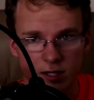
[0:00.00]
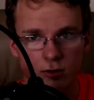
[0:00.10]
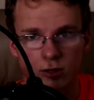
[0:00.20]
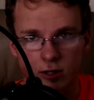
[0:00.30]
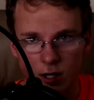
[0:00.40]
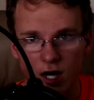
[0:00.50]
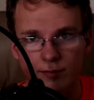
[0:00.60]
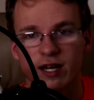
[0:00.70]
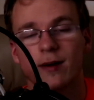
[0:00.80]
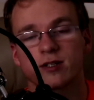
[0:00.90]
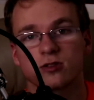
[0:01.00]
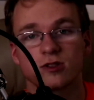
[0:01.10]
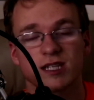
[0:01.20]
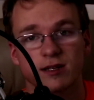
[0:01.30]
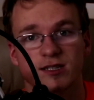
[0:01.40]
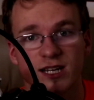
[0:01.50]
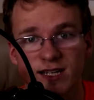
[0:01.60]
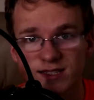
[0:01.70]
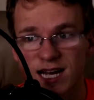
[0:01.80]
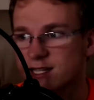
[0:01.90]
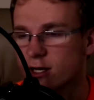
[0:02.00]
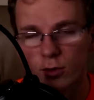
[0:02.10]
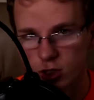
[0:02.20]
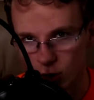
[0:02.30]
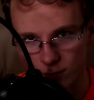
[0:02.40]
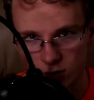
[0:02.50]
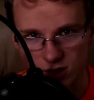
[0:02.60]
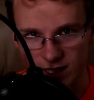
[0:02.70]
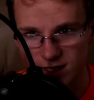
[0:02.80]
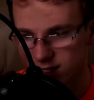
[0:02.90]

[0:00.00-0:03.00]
economy and how much they're selling tickets at, they don't want to drop those tickets.